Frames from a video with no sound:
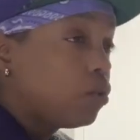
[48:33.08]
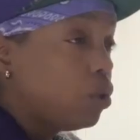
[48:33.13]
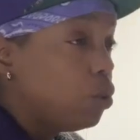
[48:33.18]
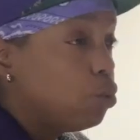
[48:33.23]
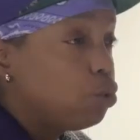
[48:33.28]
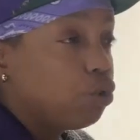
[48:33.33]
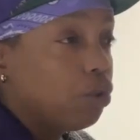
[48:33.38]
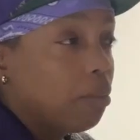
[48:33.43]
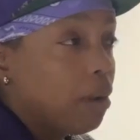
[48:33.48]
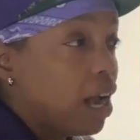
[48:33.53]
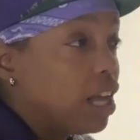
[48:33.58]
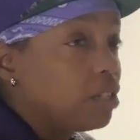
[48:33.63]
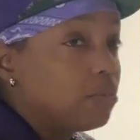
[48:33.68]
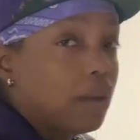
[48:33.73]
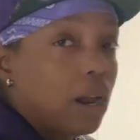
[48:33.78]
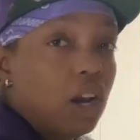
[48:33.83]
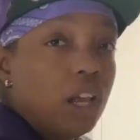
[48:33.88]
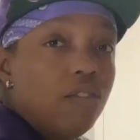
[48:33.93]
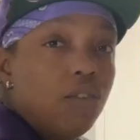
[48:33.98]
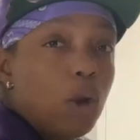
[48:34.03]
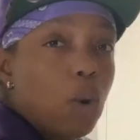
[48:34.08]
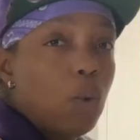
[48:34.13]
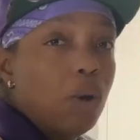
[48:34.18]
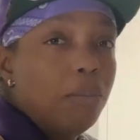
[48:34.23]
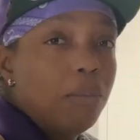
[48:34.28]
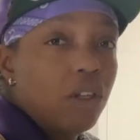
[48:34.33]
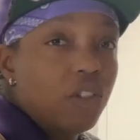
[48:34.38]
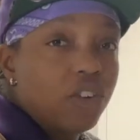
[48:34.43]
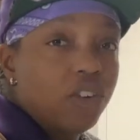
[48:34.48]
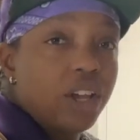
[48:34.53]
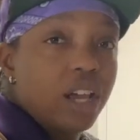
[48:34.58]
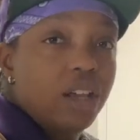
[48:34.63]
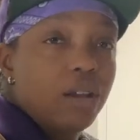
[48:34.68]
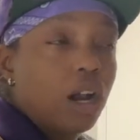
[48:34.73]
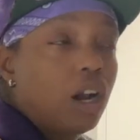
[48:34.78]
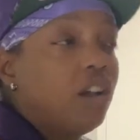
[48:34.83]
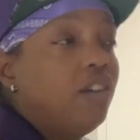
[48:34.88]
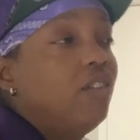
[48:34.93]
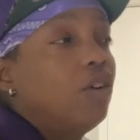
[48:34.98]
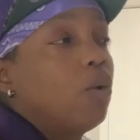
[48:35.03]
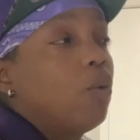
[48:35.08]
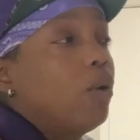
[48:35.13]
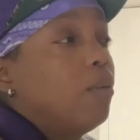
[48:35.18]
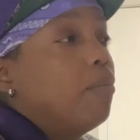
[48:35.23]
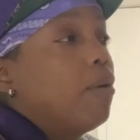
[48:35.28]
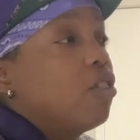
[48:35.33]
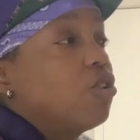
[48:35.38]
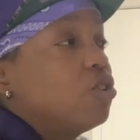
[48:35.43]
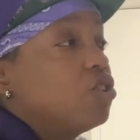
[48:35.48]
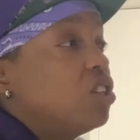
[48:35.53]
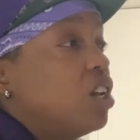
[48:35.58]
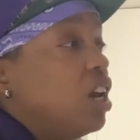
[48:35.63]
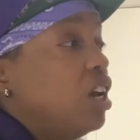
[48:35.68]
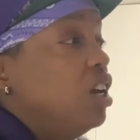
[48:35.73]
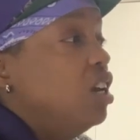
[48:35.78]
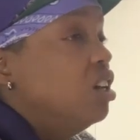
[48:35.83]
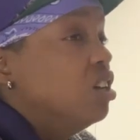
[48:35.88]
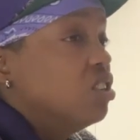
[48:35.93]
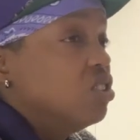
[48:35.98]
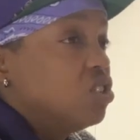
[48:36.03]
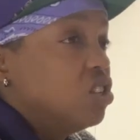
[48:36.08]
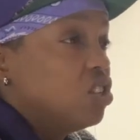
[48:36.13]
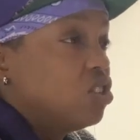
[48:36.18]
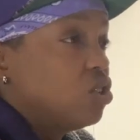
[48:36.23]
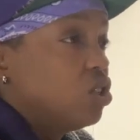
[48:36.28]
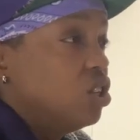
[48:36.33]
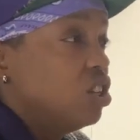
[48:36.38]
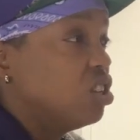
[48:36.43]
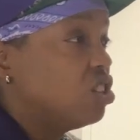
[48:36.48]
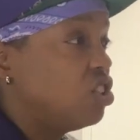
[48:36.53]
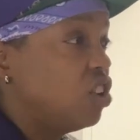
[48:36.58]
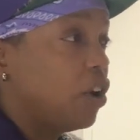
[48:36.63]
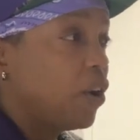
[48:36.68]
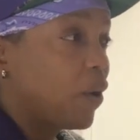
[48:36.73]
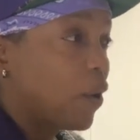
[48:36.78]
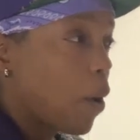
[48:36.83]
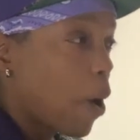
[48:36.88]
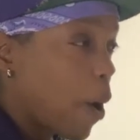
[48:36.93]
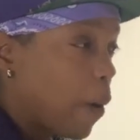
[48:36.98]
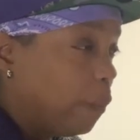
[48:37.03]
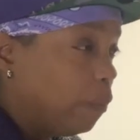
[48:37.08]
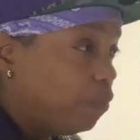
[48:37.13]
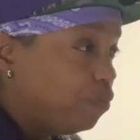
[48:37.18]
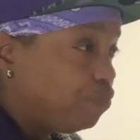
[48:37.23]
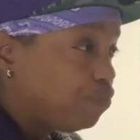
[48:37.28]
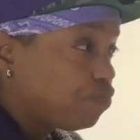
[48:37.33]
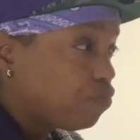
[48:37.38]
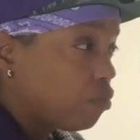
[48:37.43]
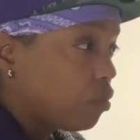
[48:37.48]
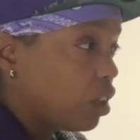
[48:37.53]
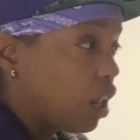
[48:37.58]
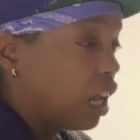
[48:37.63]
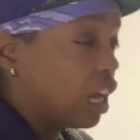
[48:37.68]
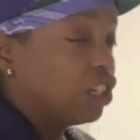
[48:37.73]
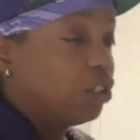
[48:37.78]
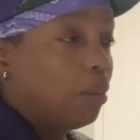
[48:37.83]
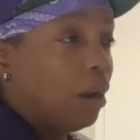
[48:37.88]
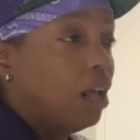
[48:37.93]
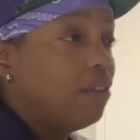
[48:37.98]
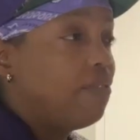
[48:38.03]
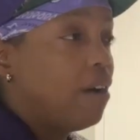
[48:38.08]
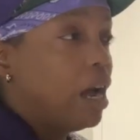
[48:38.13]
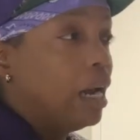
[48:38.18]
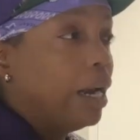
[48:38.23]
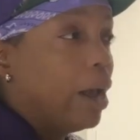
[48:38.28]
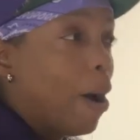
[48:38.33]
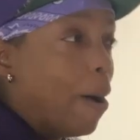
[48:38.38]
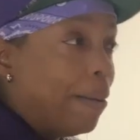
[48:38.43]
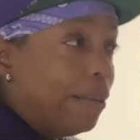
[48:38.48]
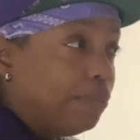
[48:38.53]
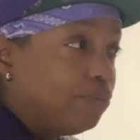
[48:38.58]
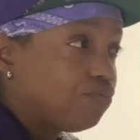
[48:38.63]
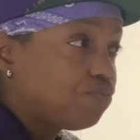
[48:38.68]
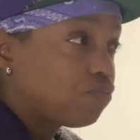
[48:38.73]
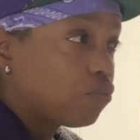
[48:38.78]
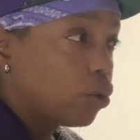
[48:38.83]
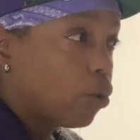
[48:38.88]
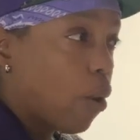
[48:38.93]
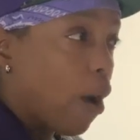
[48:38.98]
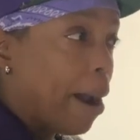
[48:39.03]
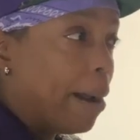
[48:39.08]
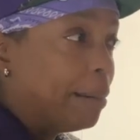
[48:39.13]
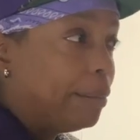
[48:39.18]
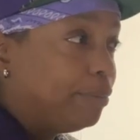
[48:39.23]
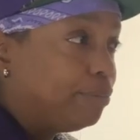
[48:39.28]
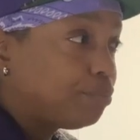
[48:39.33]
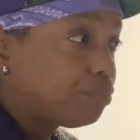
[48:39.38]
Which reminds me, I don't even know when Mother's Day is this year. Like I should probably find out, right?